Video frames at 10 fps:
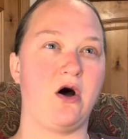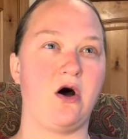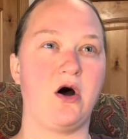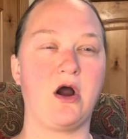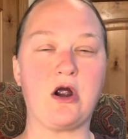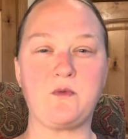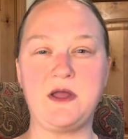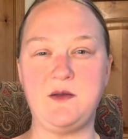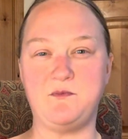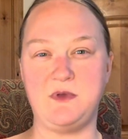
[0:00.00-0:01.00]
Are
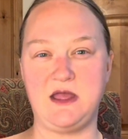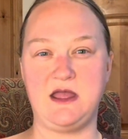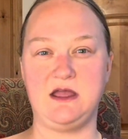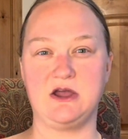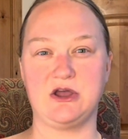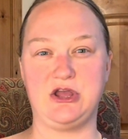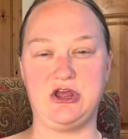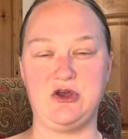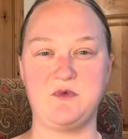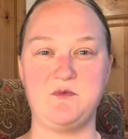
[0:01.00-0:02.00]
we being a
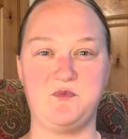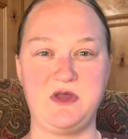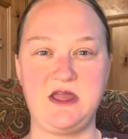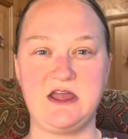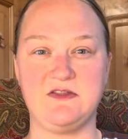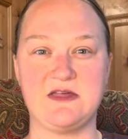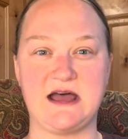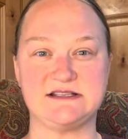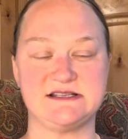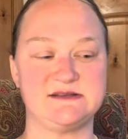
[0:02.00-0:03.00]
human being
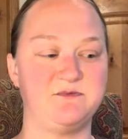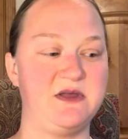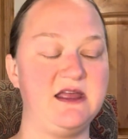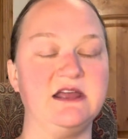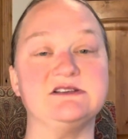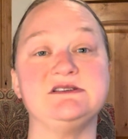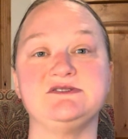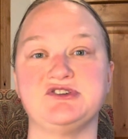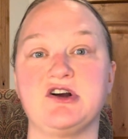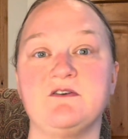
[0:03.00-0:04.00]
that's being in
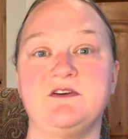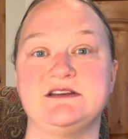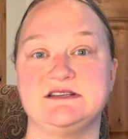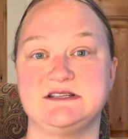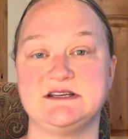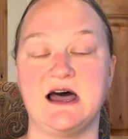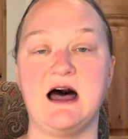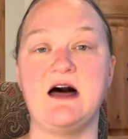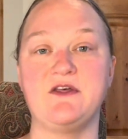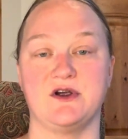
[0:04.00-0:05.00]
service to
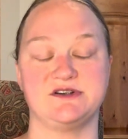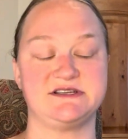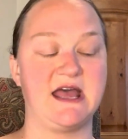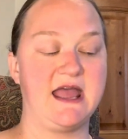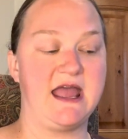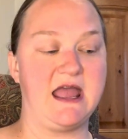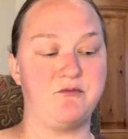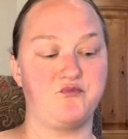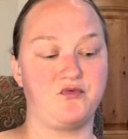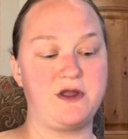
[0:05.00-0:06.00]
others
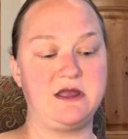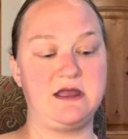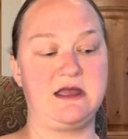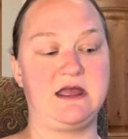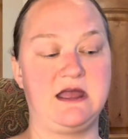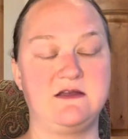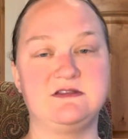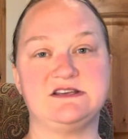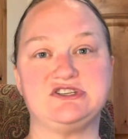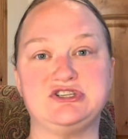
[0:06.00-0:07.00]
and bringing in
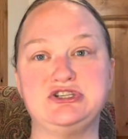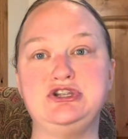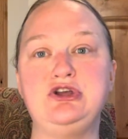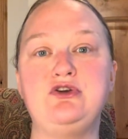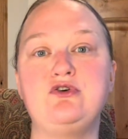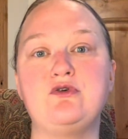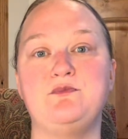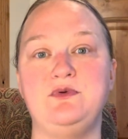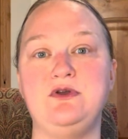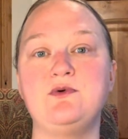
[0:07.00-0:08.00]
this
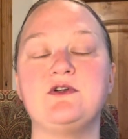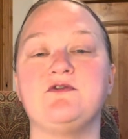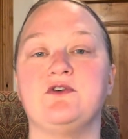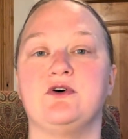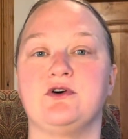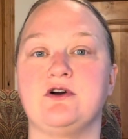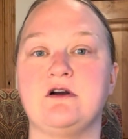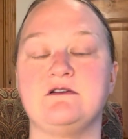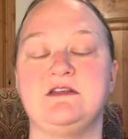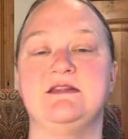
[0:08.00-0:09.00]
new beautiful
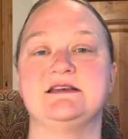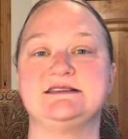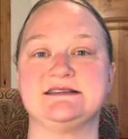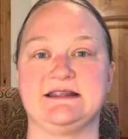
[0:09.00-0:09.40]
earth and this